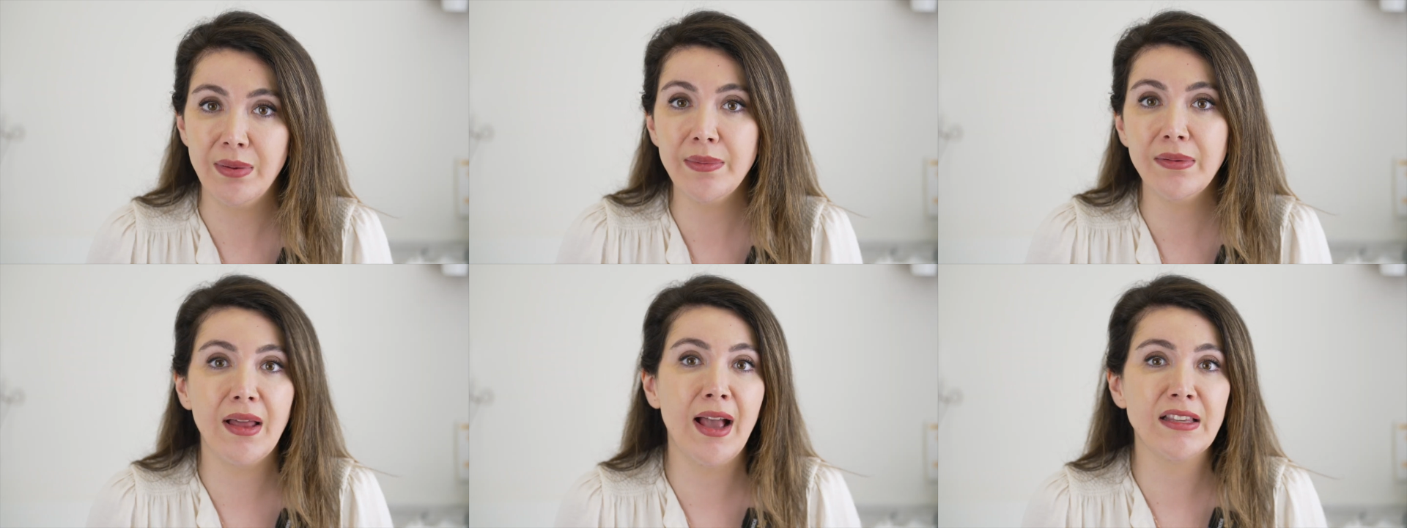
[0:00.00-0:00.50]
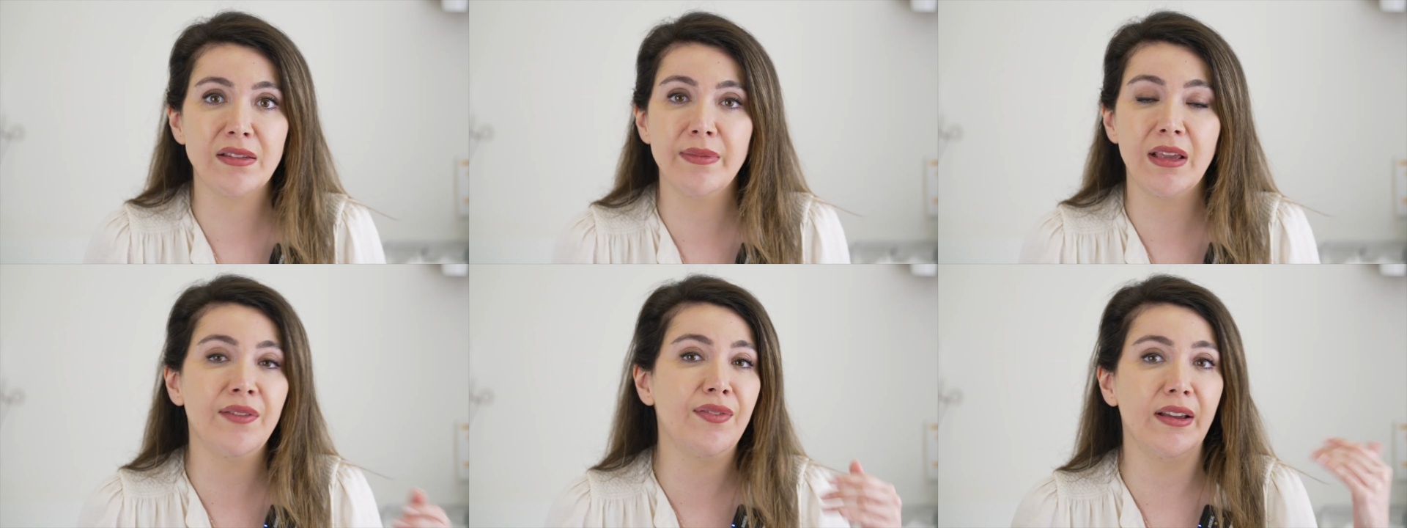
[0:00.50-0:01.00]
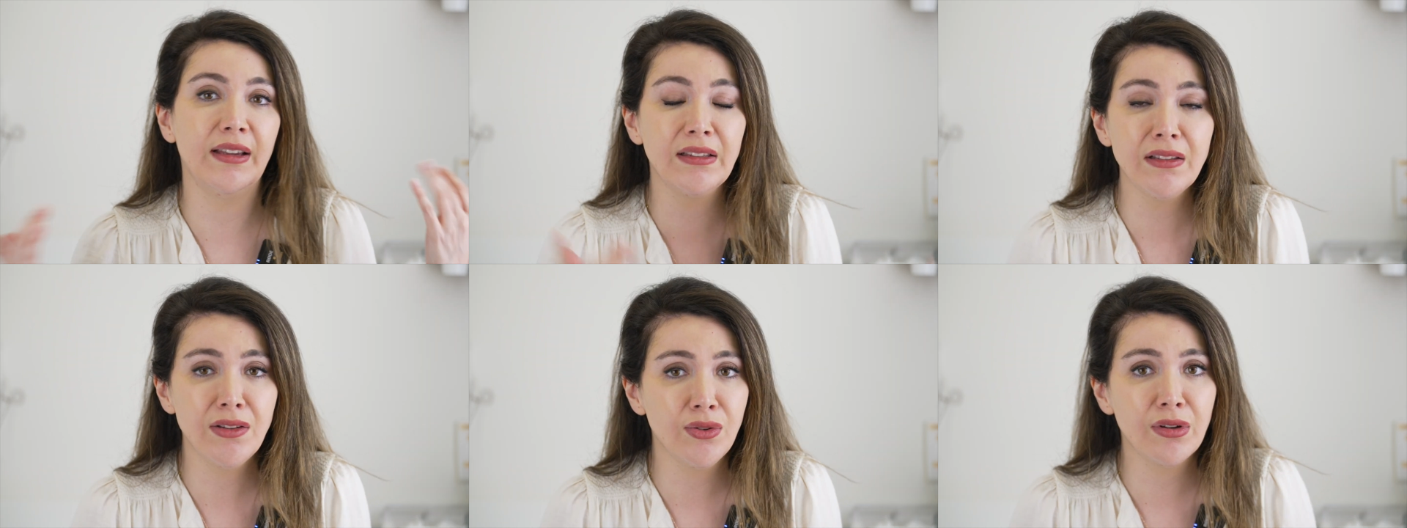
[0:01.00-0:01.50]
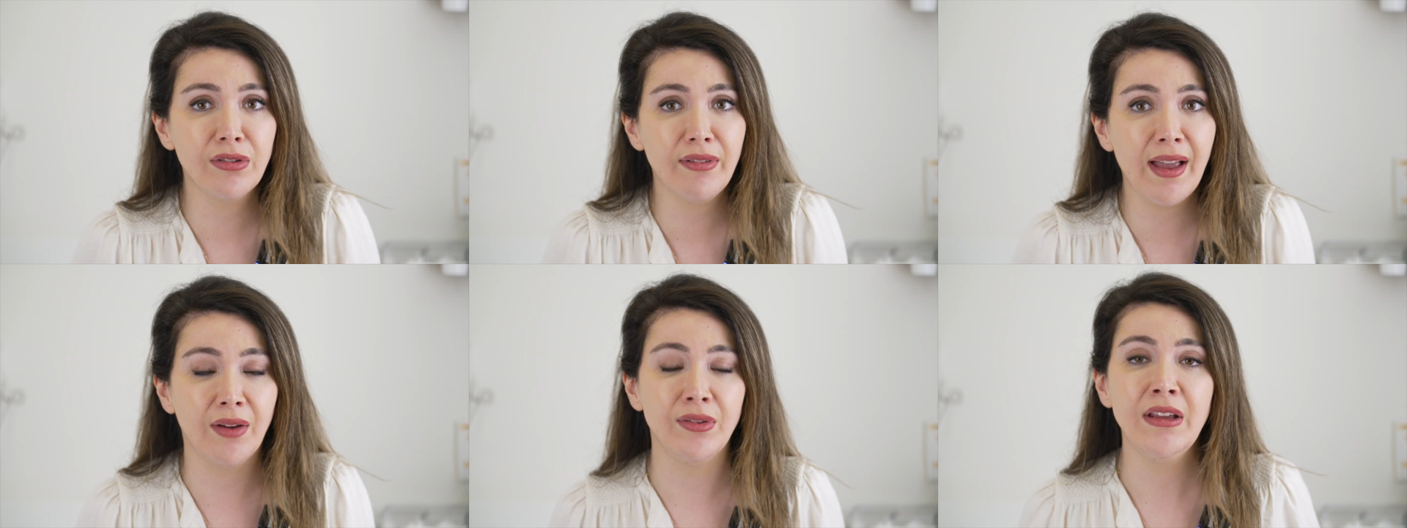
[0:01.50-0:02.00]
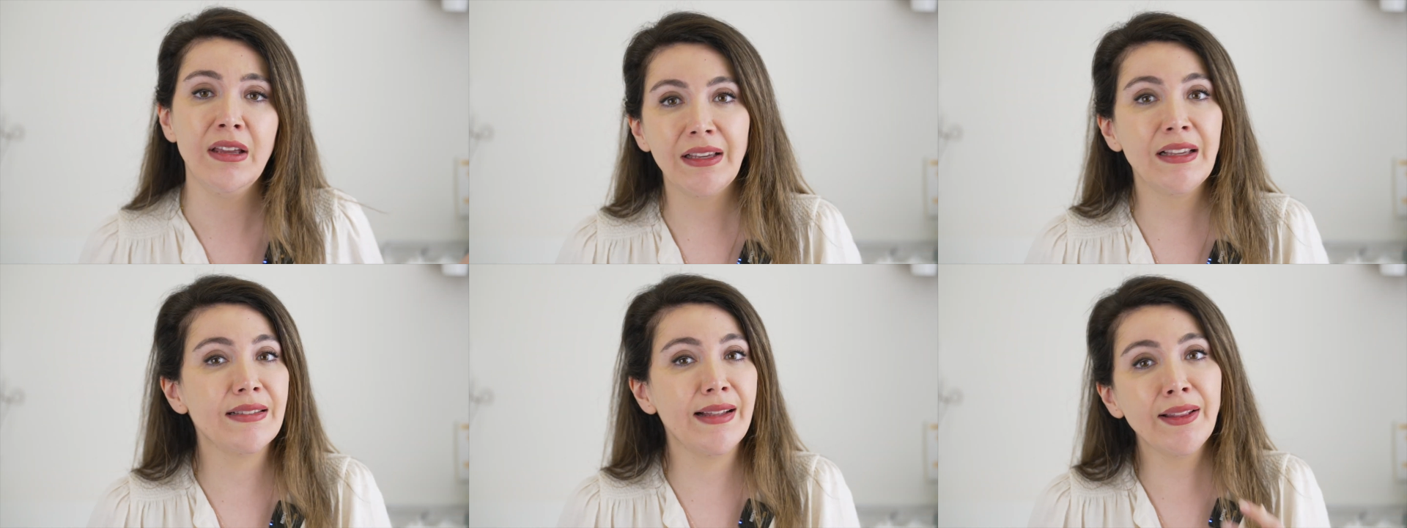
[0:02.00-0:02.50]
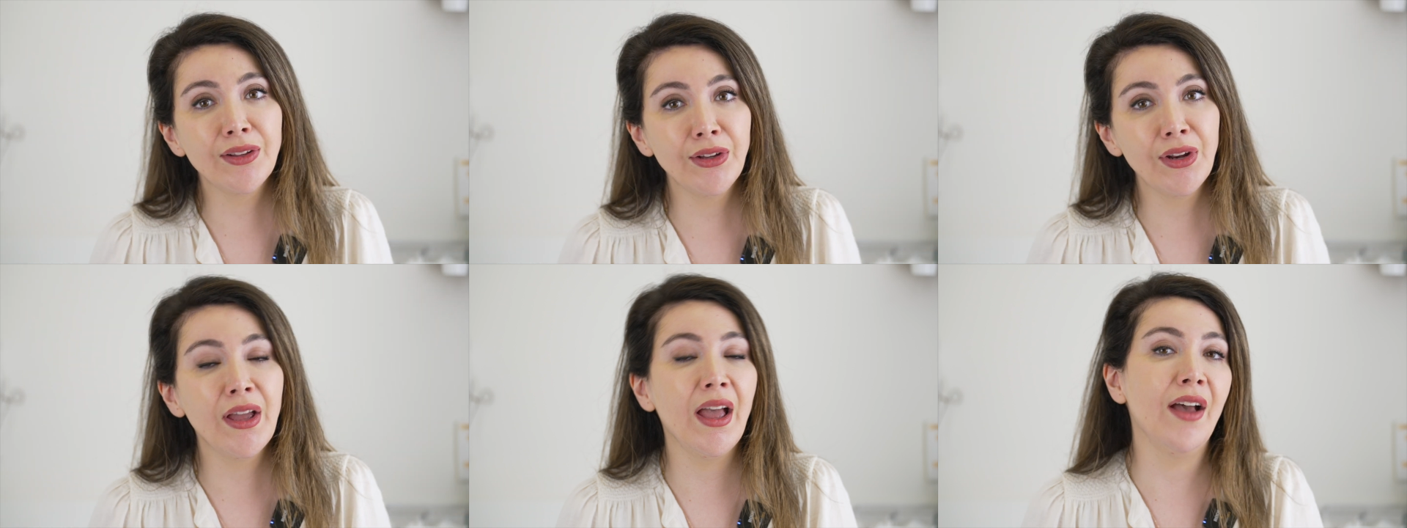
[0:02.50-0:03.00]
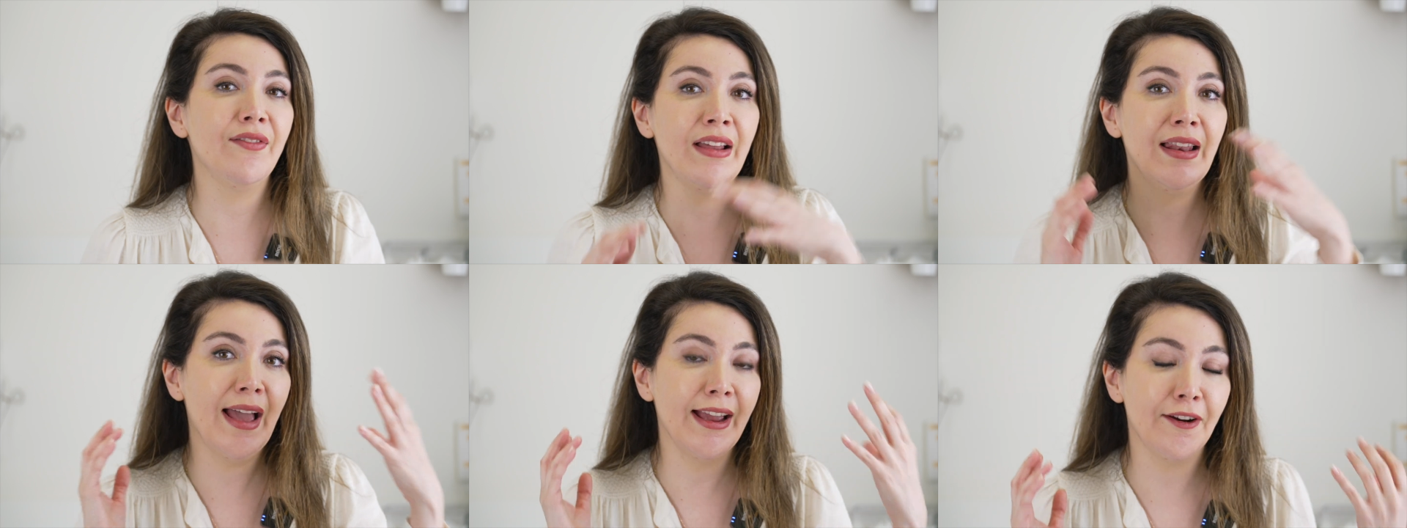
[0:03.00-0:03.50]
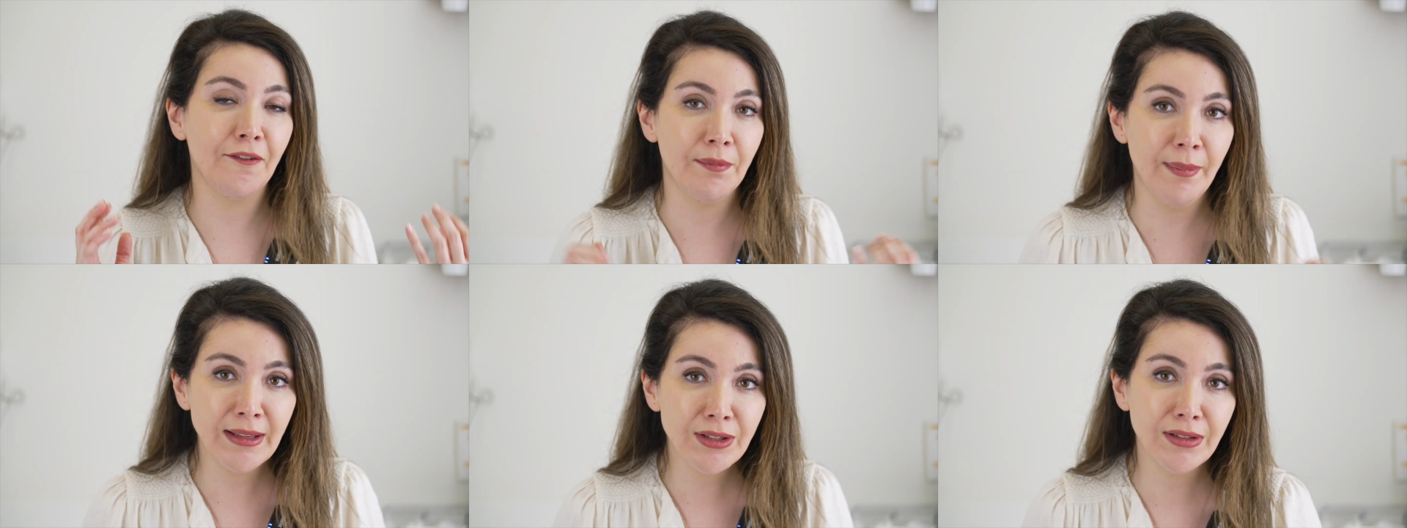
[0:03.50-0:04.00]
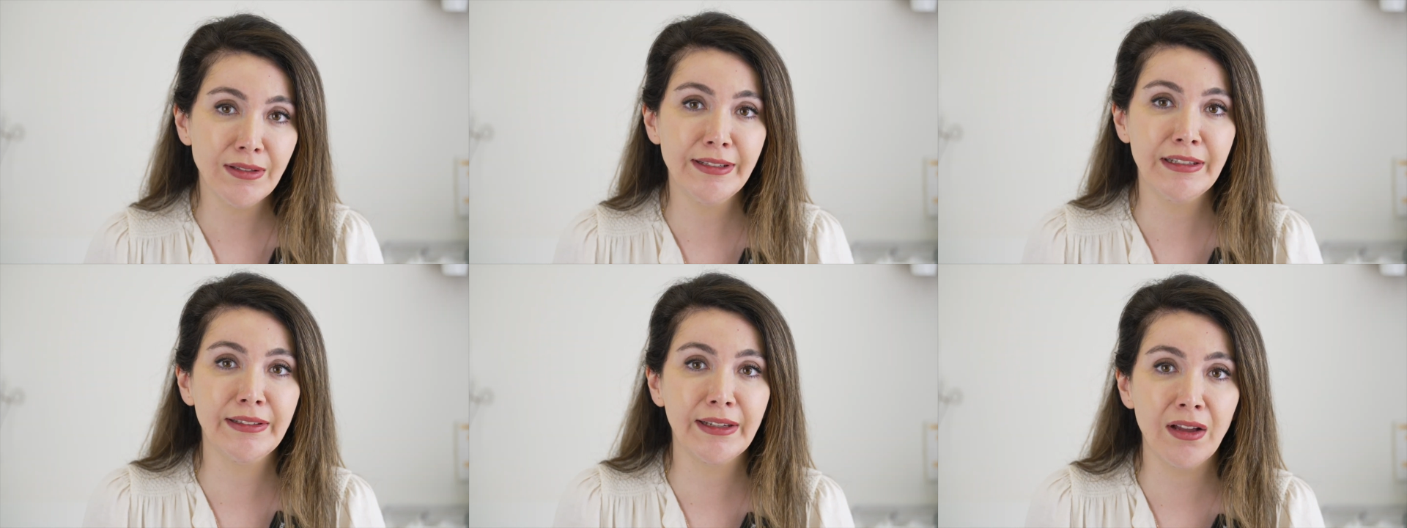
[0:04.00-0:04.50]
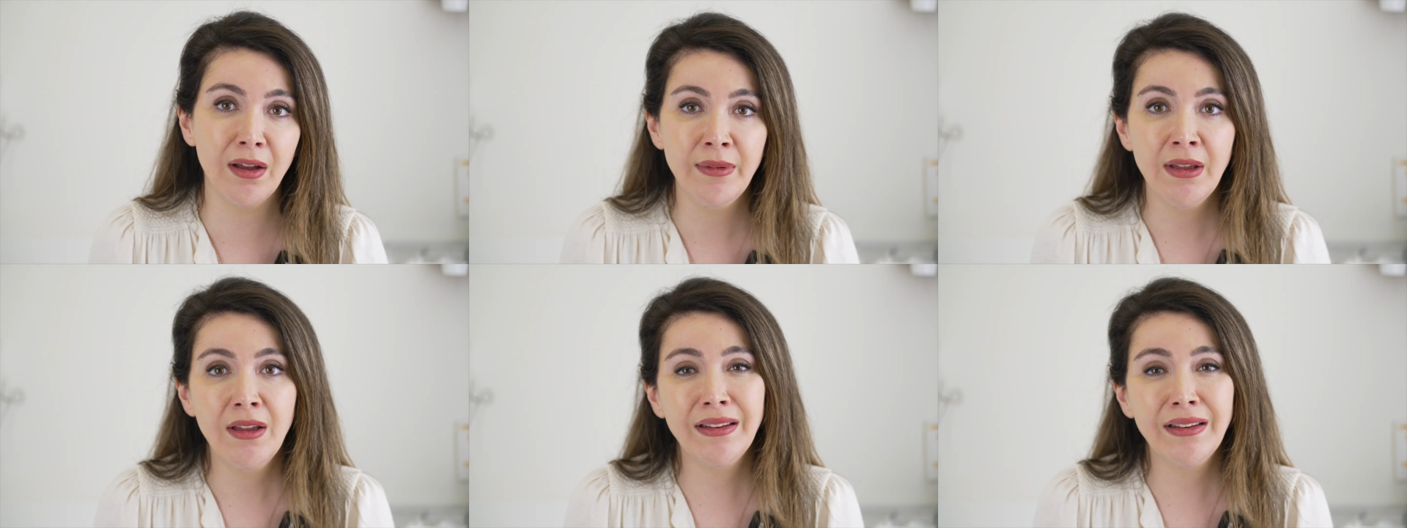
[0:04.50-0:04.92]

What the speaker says: people ask me, if I get a new crown, is that gonna have a layer of metal near the gum?